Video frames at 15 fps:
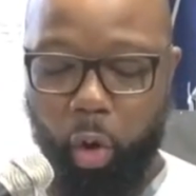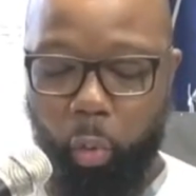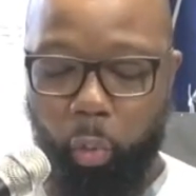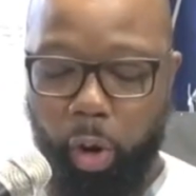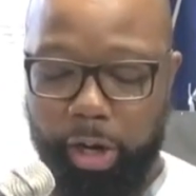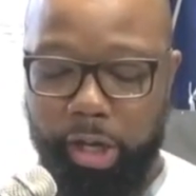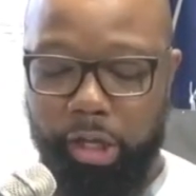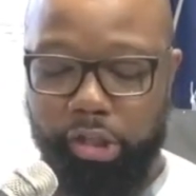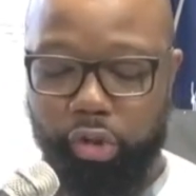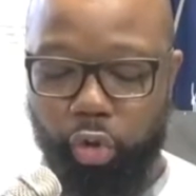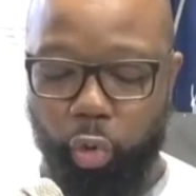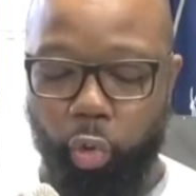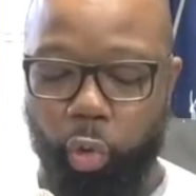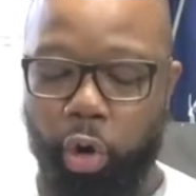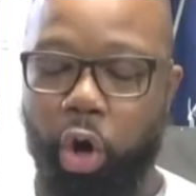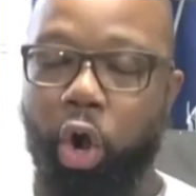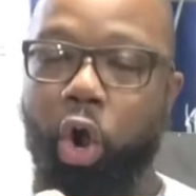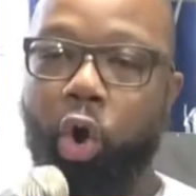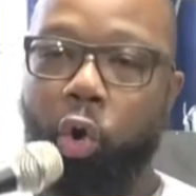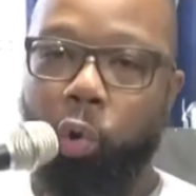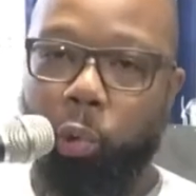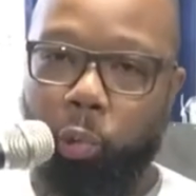What he is doing
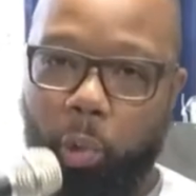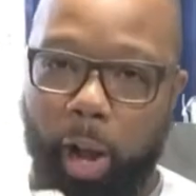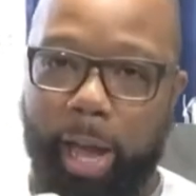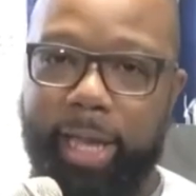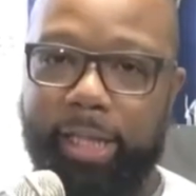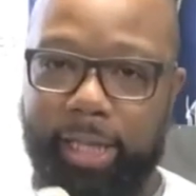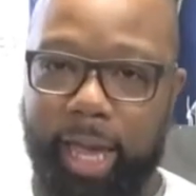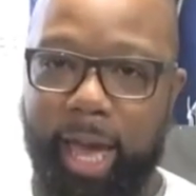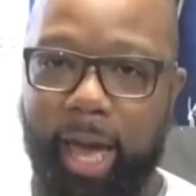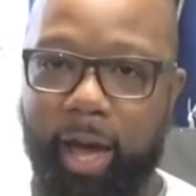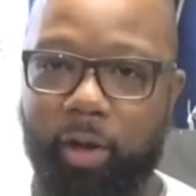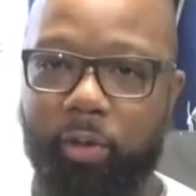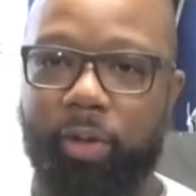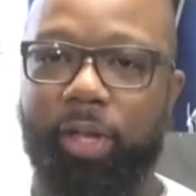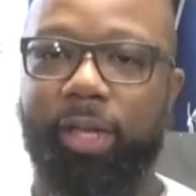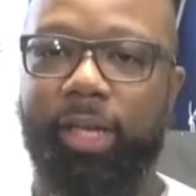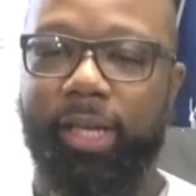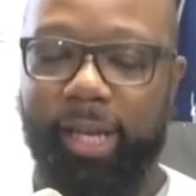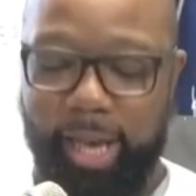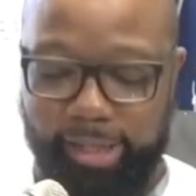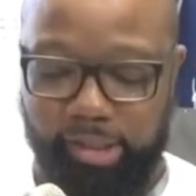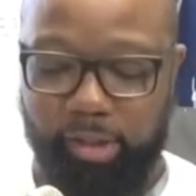right now,
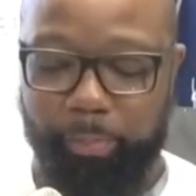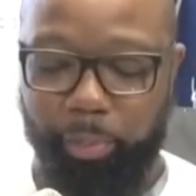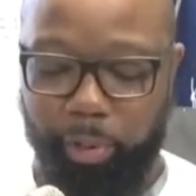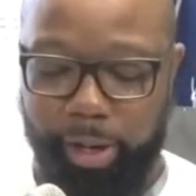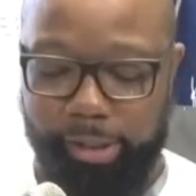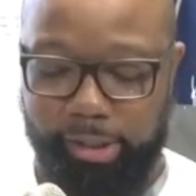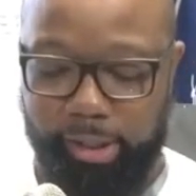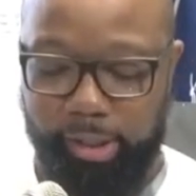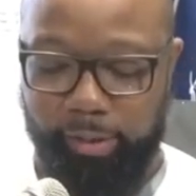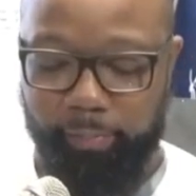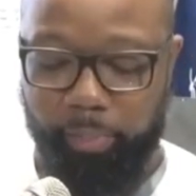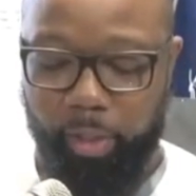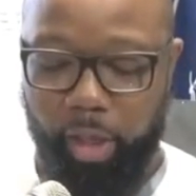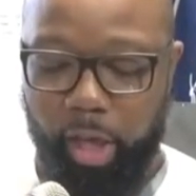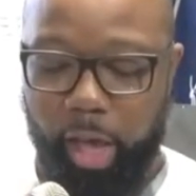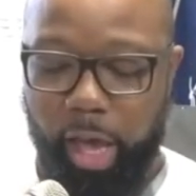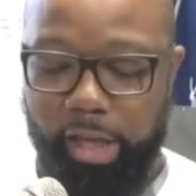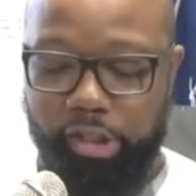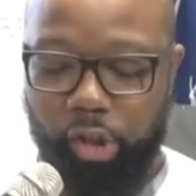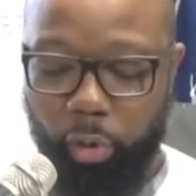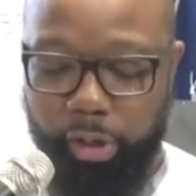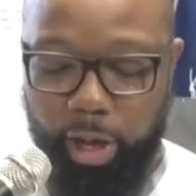yes, the present,
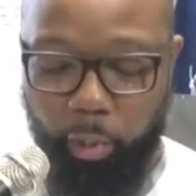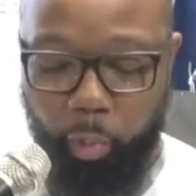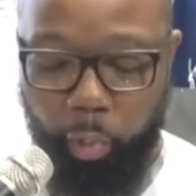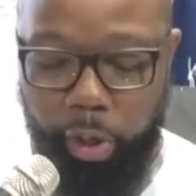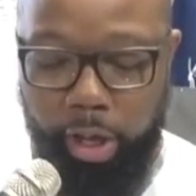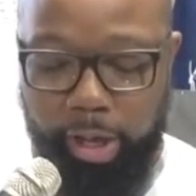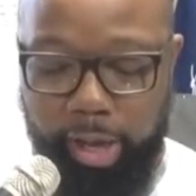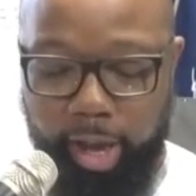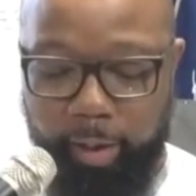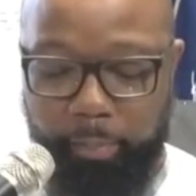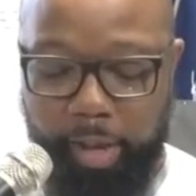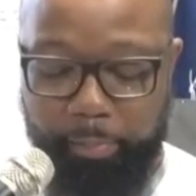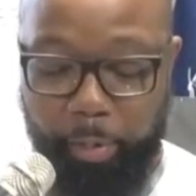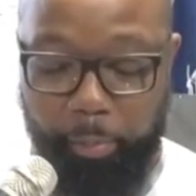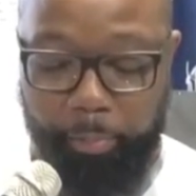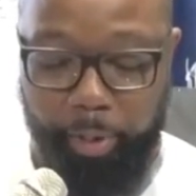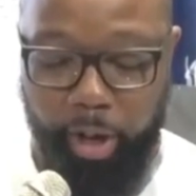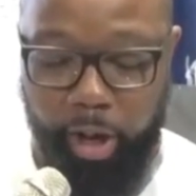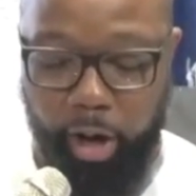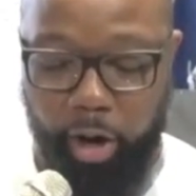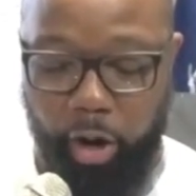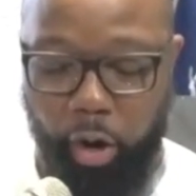so that we can be
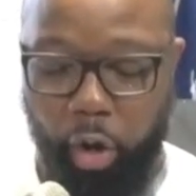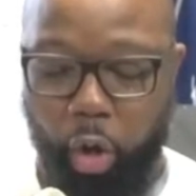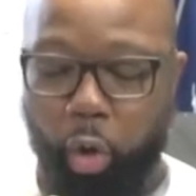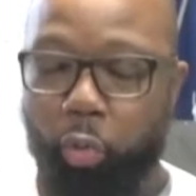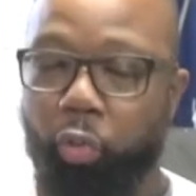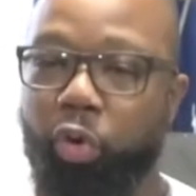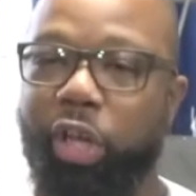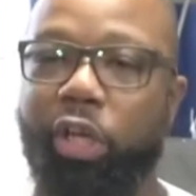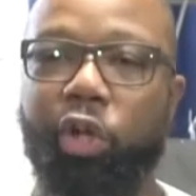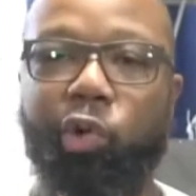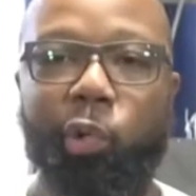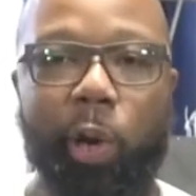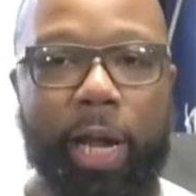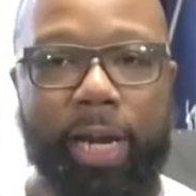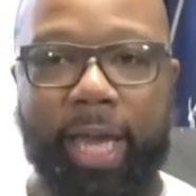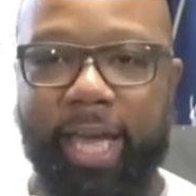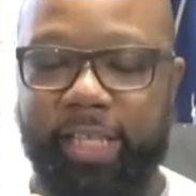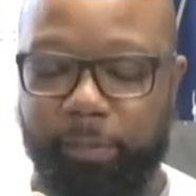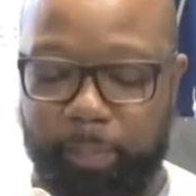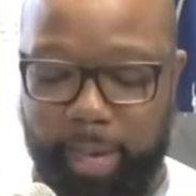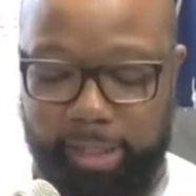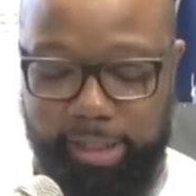prepared with great
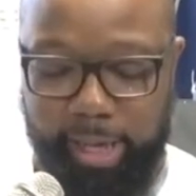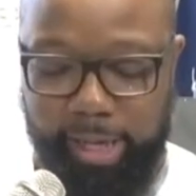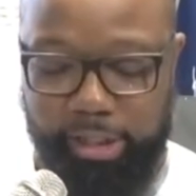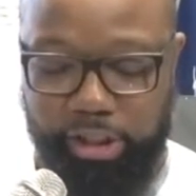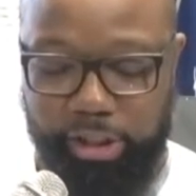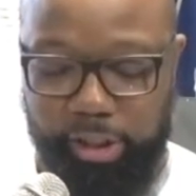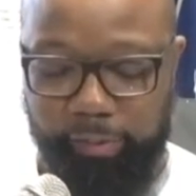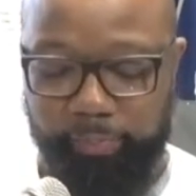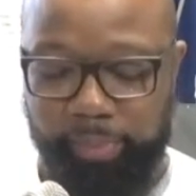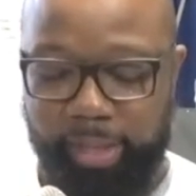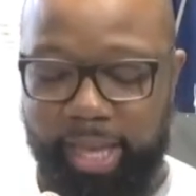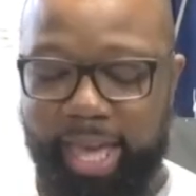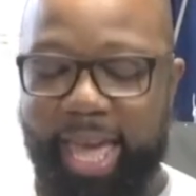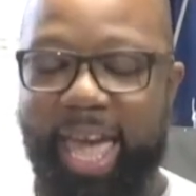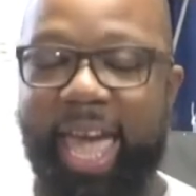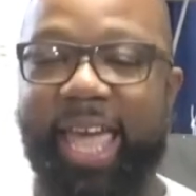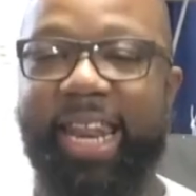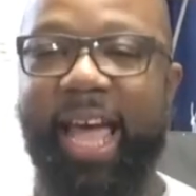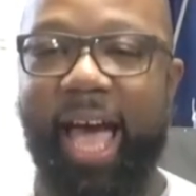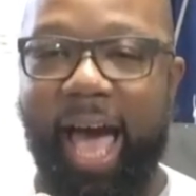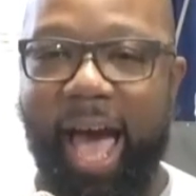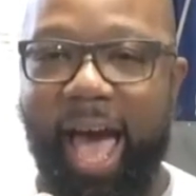expectation and
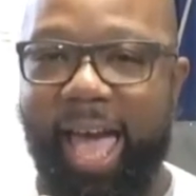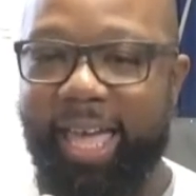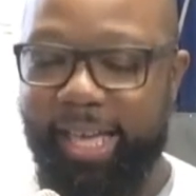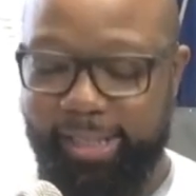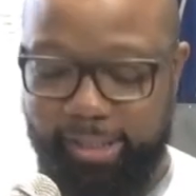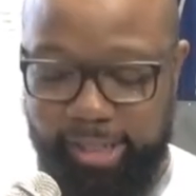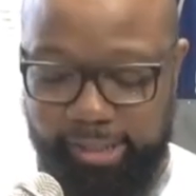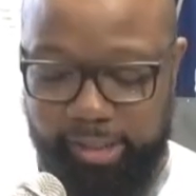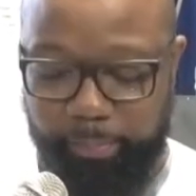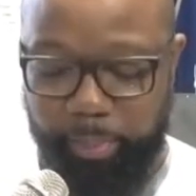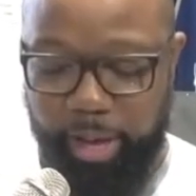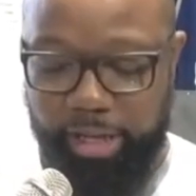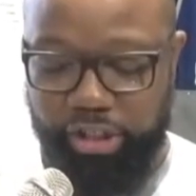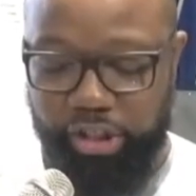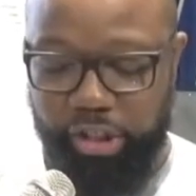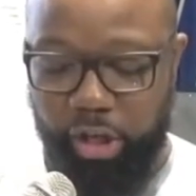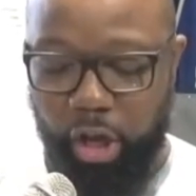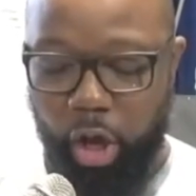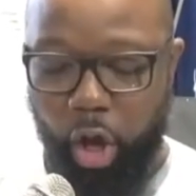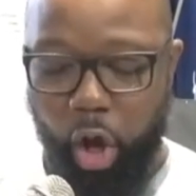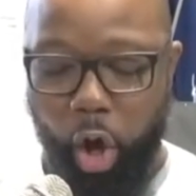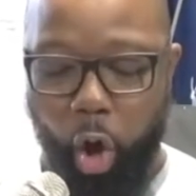high anticipation
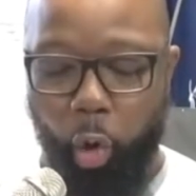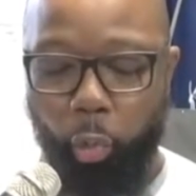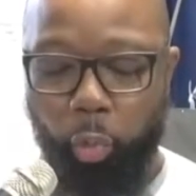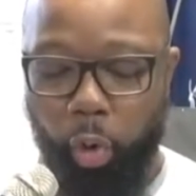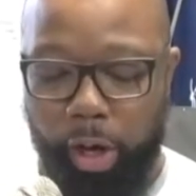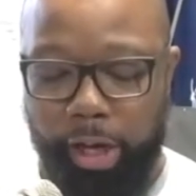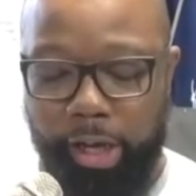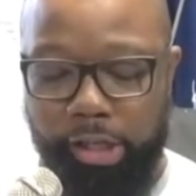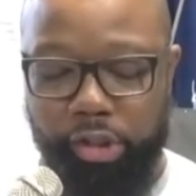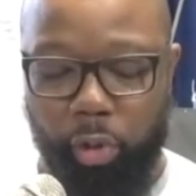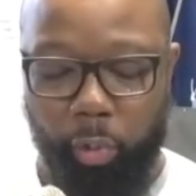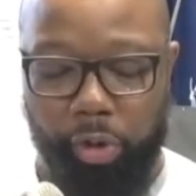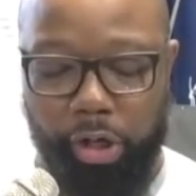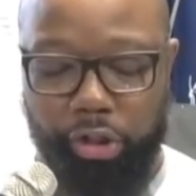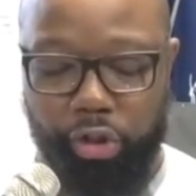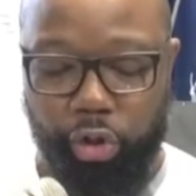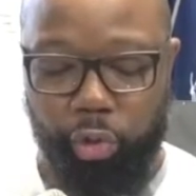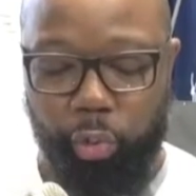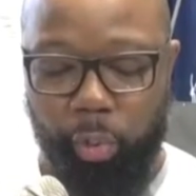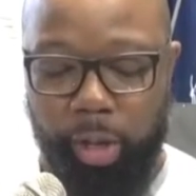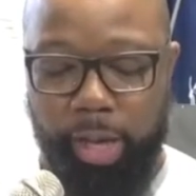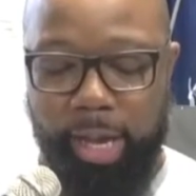on what he's going to
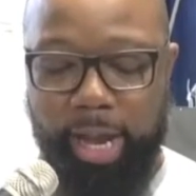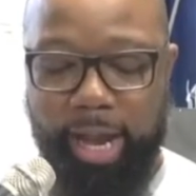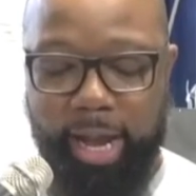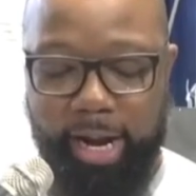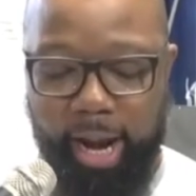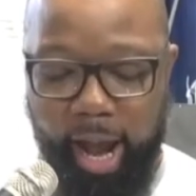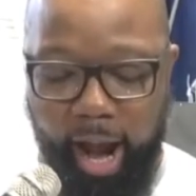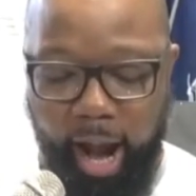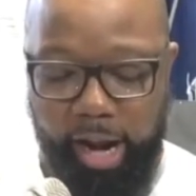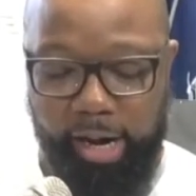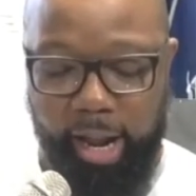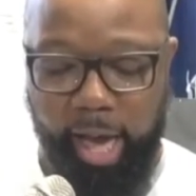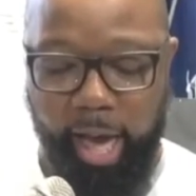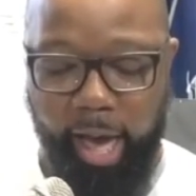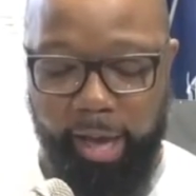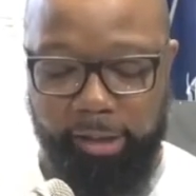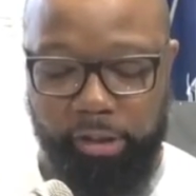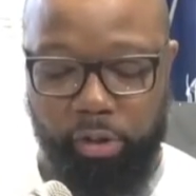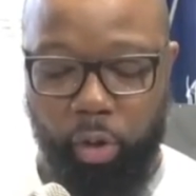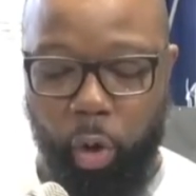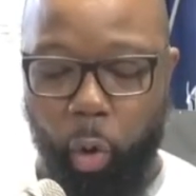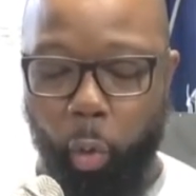do in our
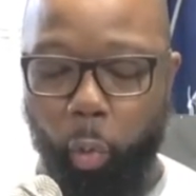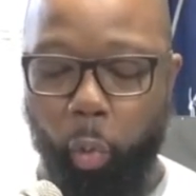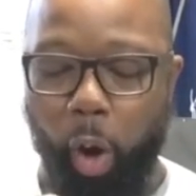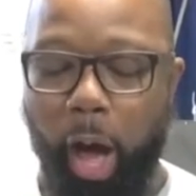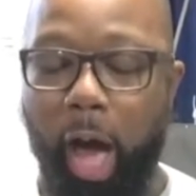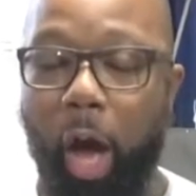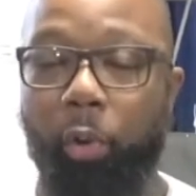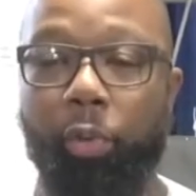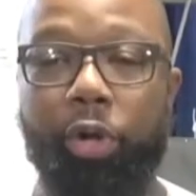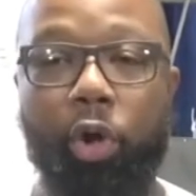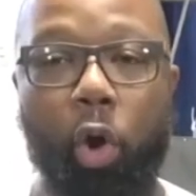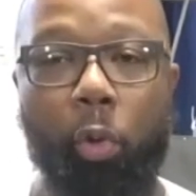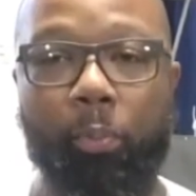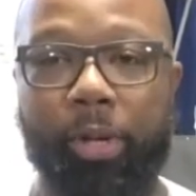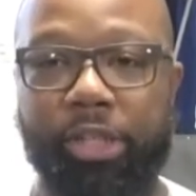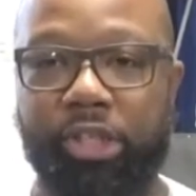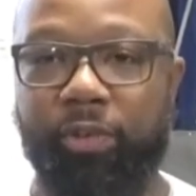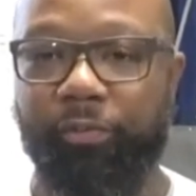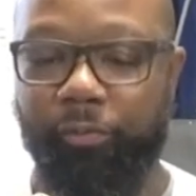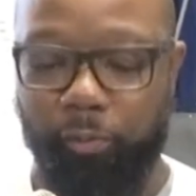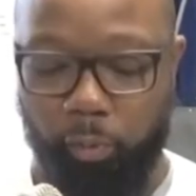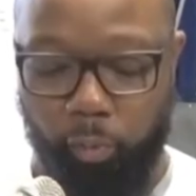lives while we are on mission
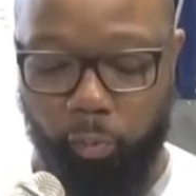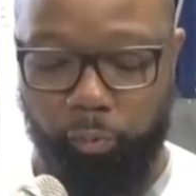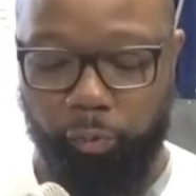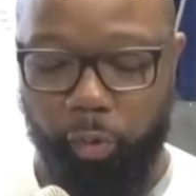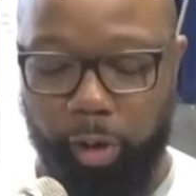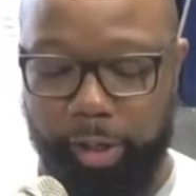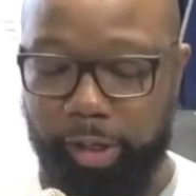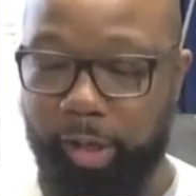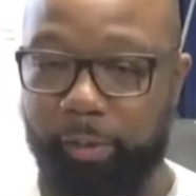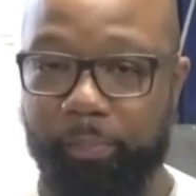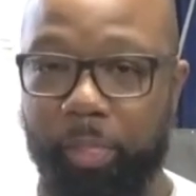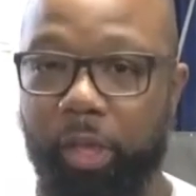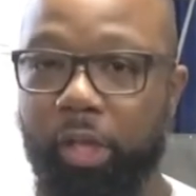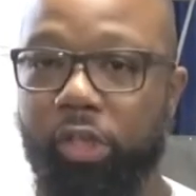for him.